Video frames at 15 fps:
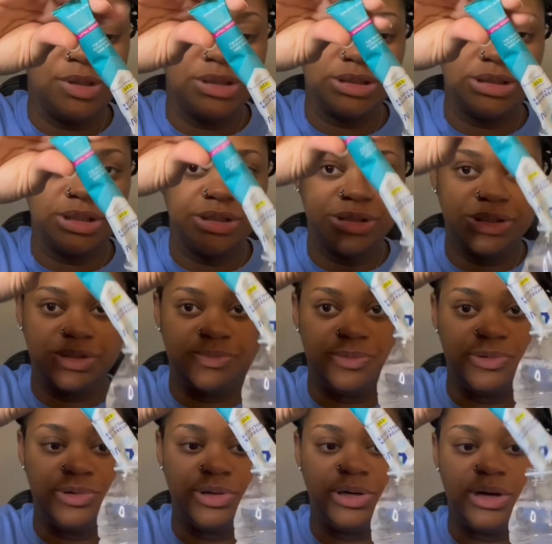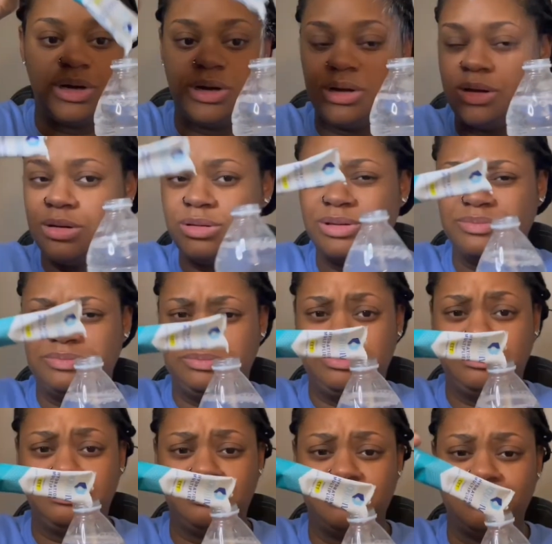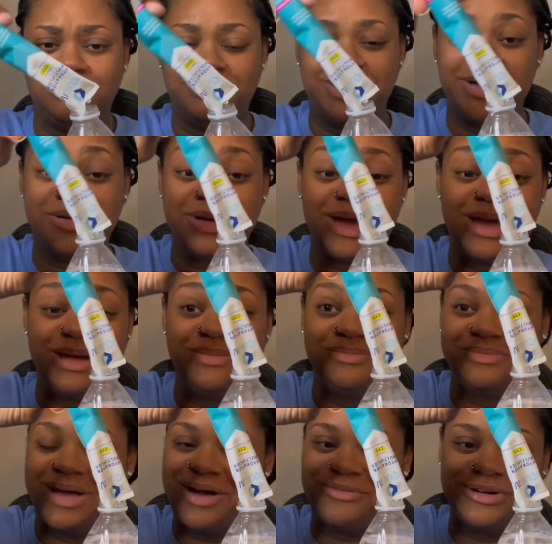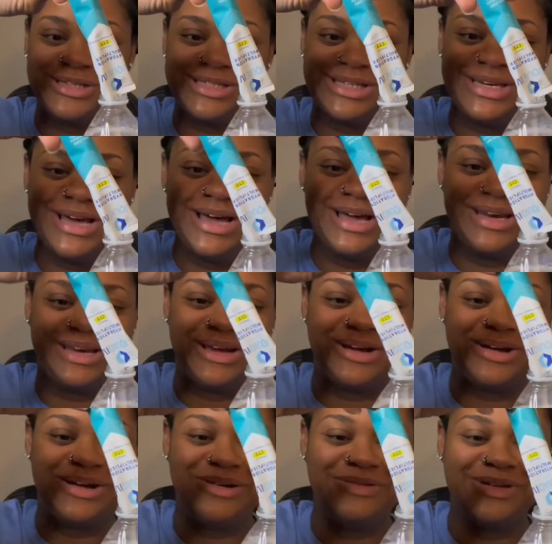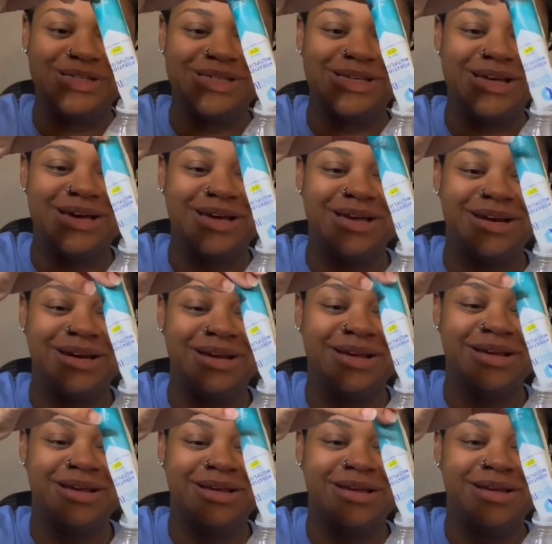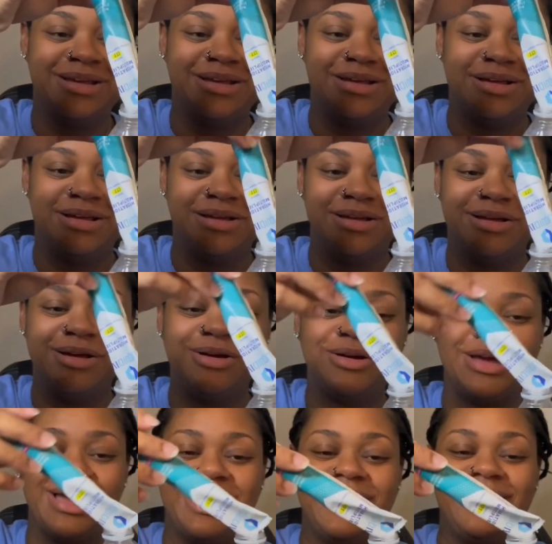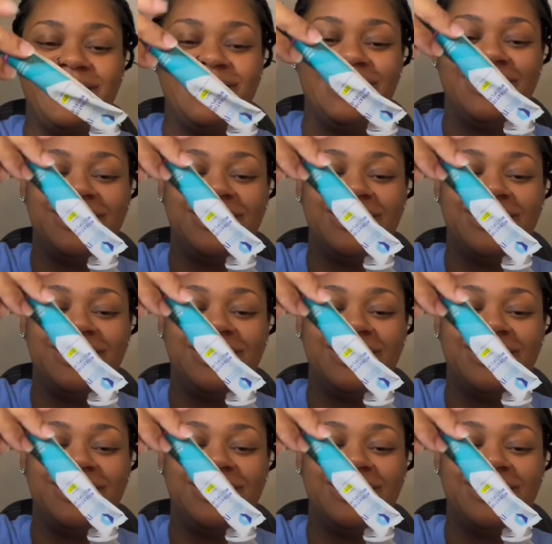So you just pour it all. Okay, I wasn't done, y'all. I wasn't done. Okay,